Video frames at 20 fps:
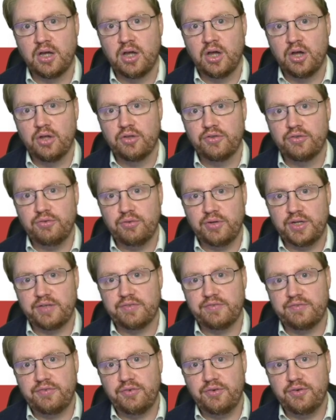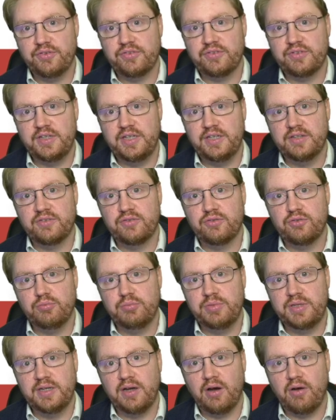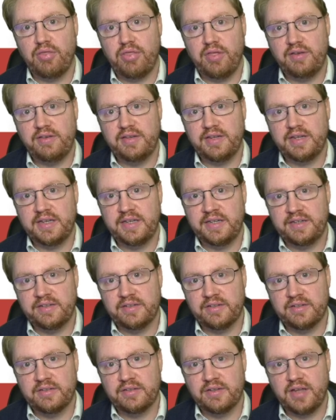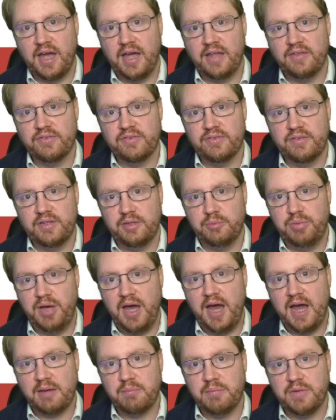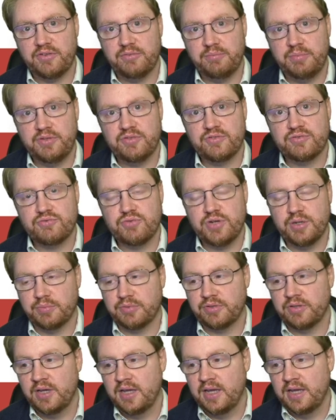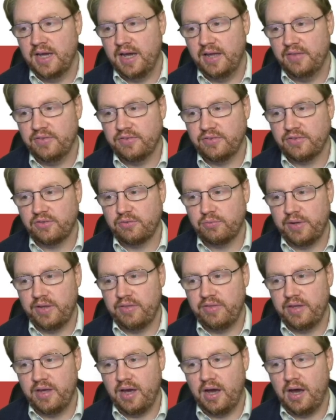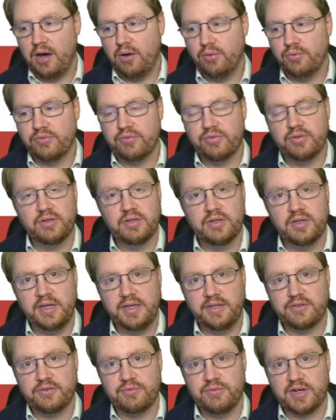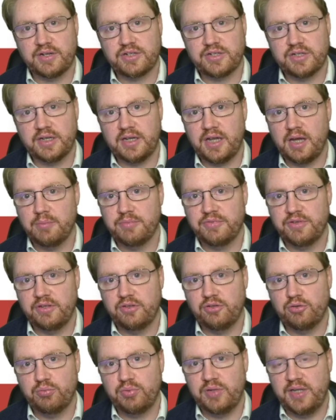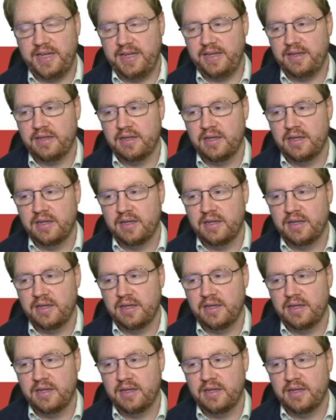So it first needs to be authenticated and the pack must be stripped. And this is where the out instruction comes into play.